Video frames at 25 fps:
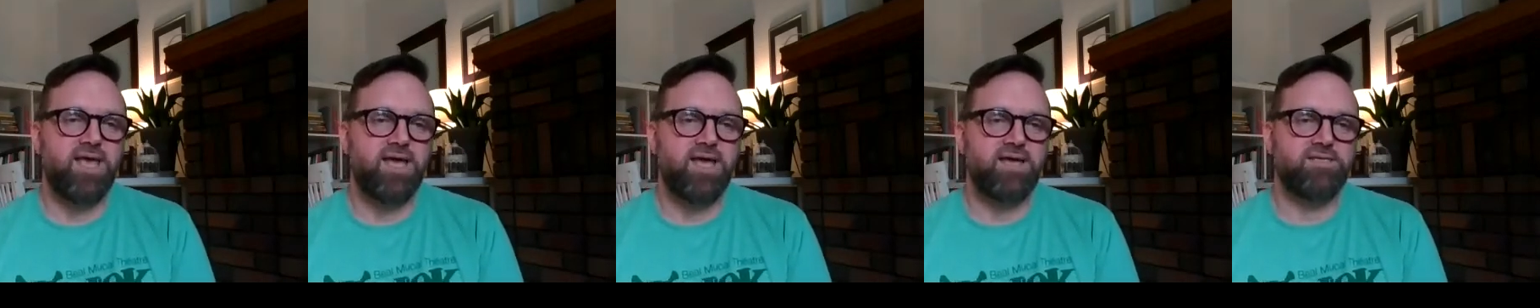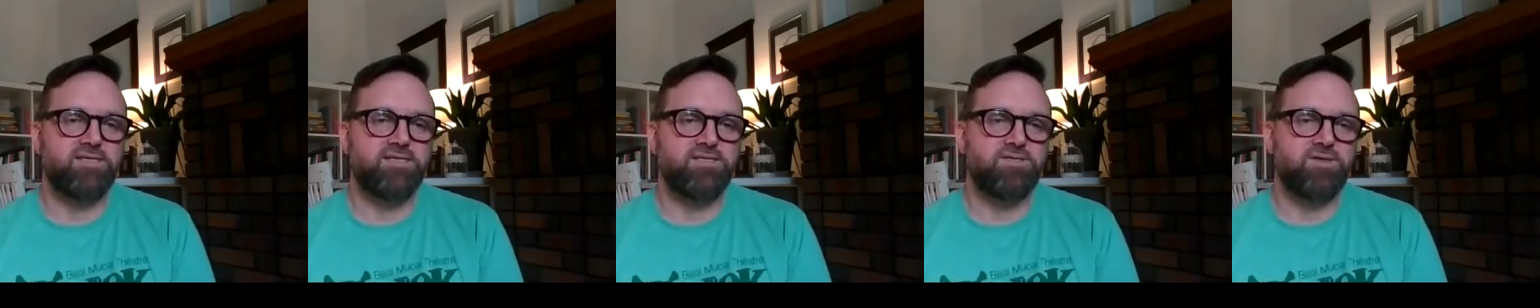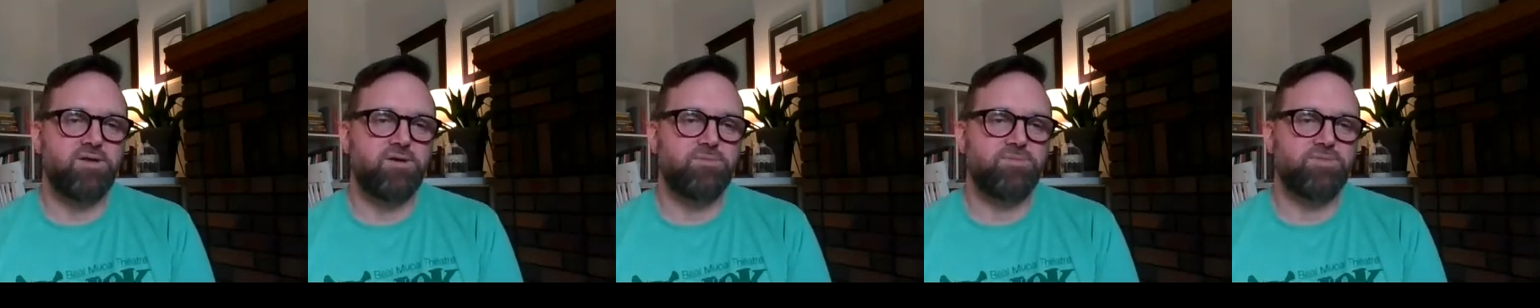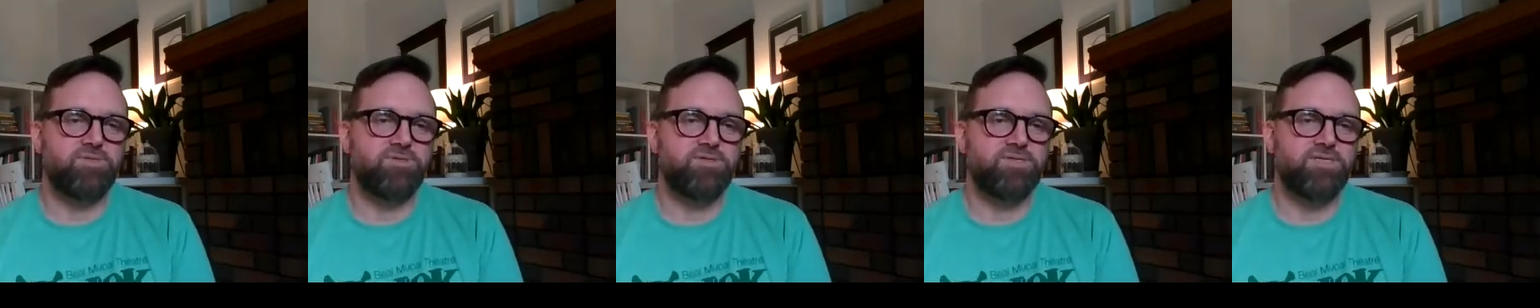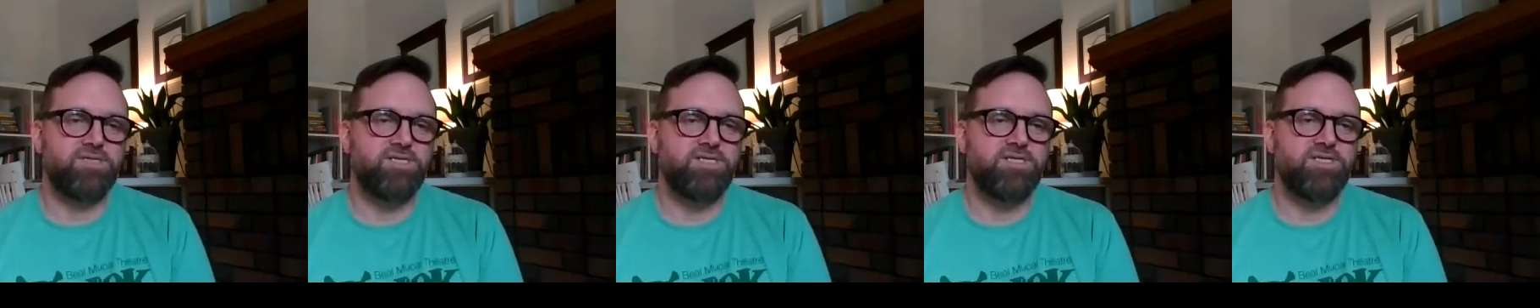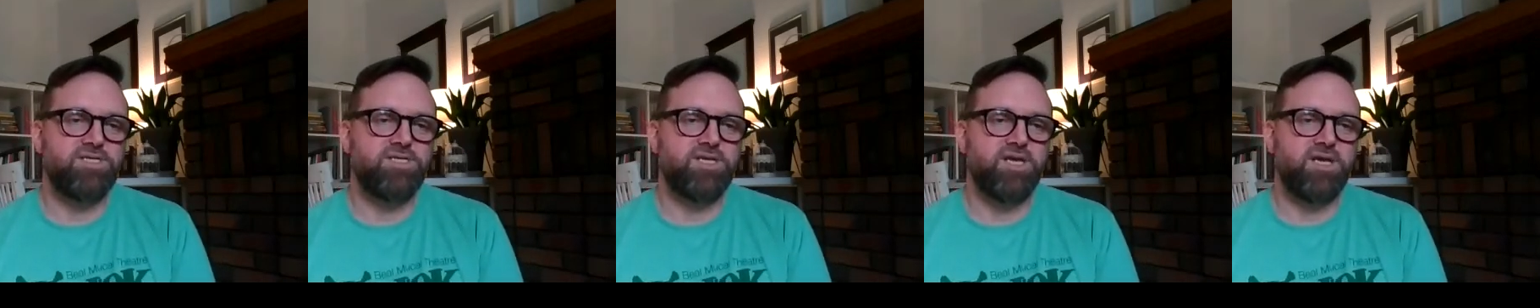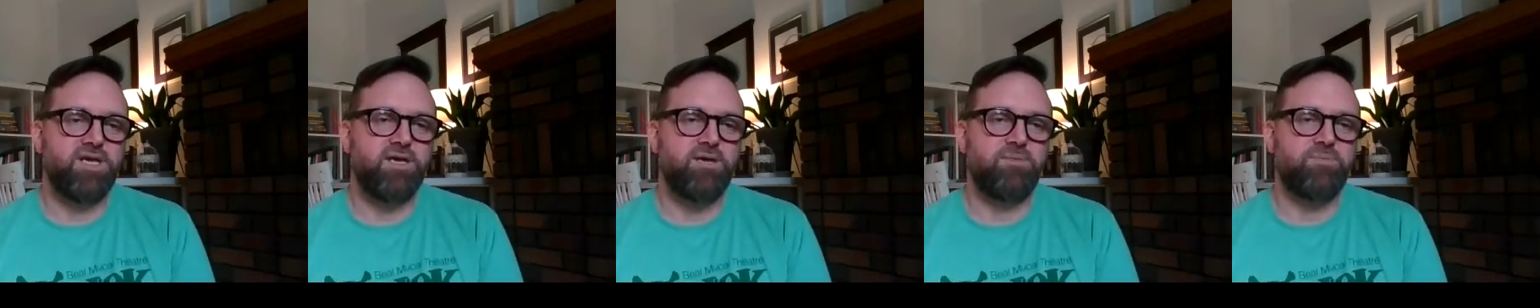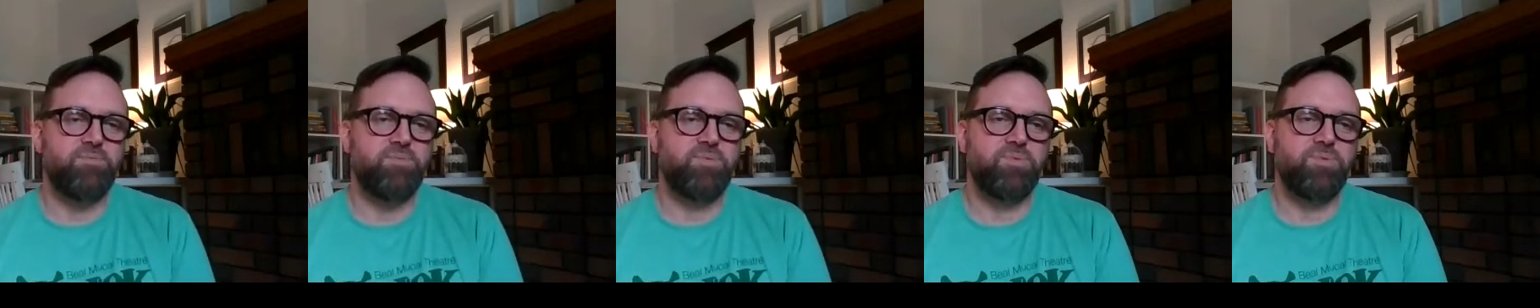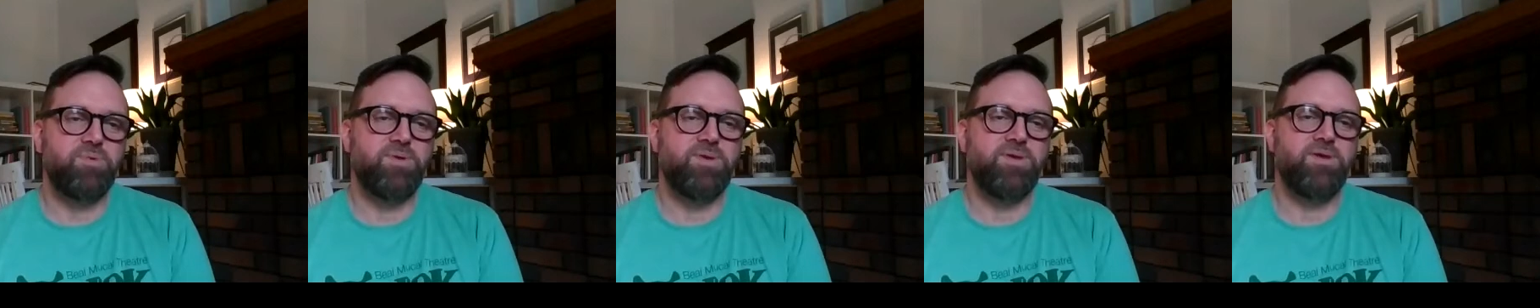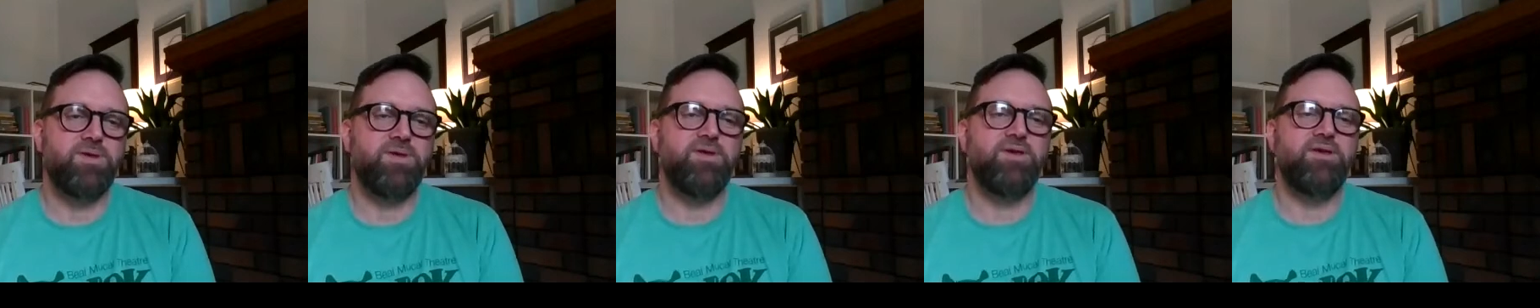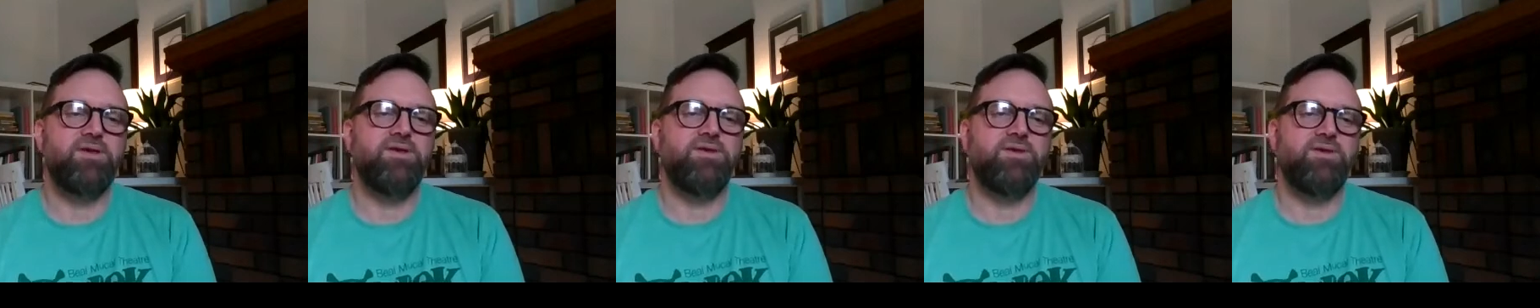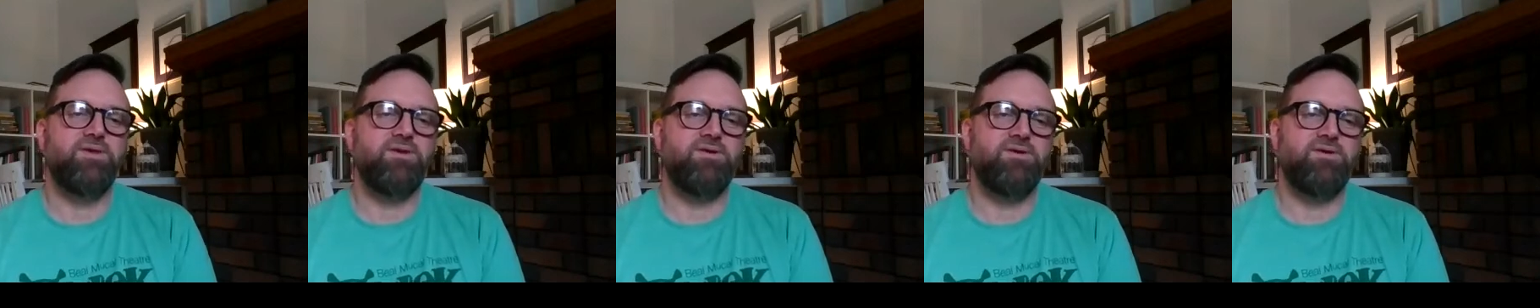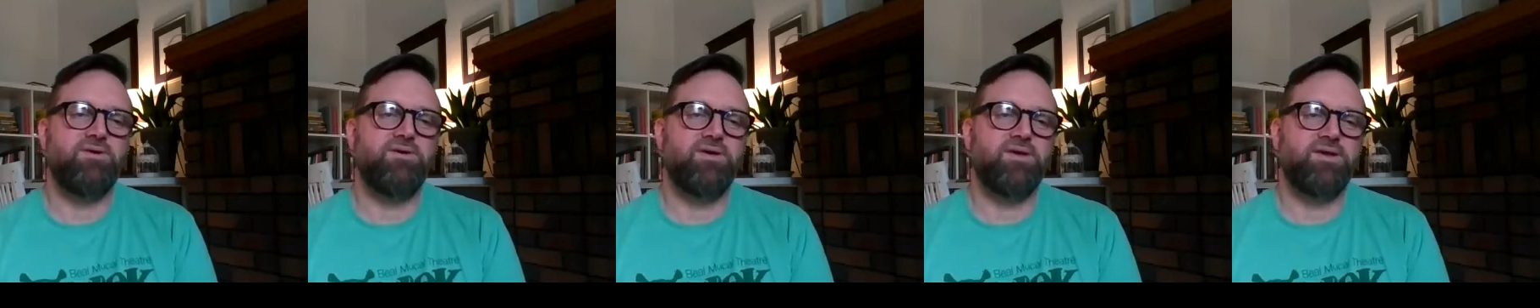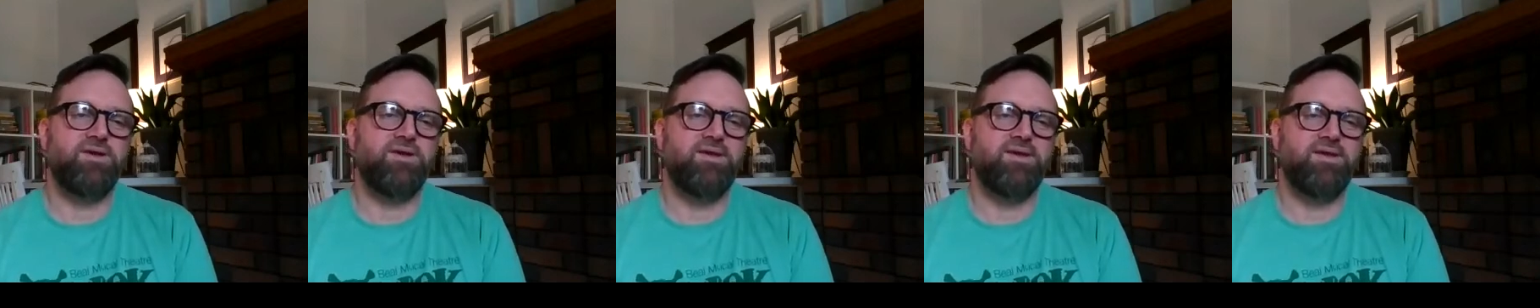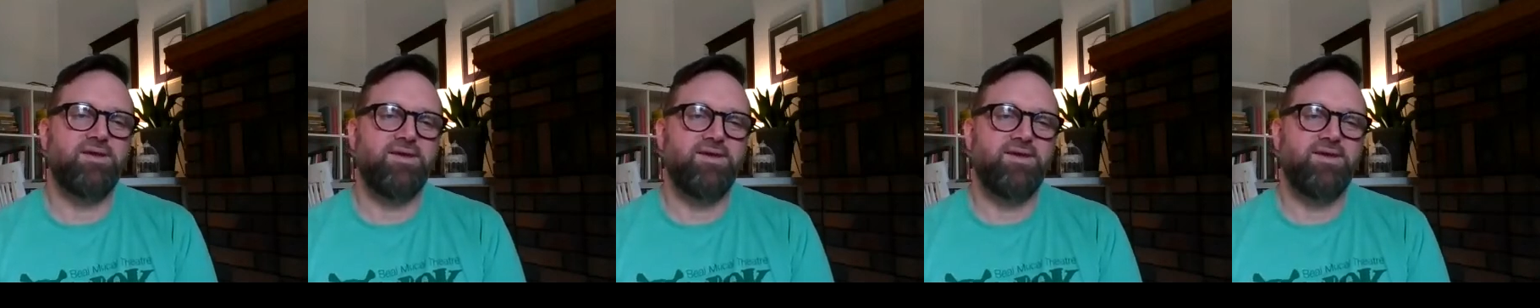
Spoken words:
cactus arms or T-shape. Good.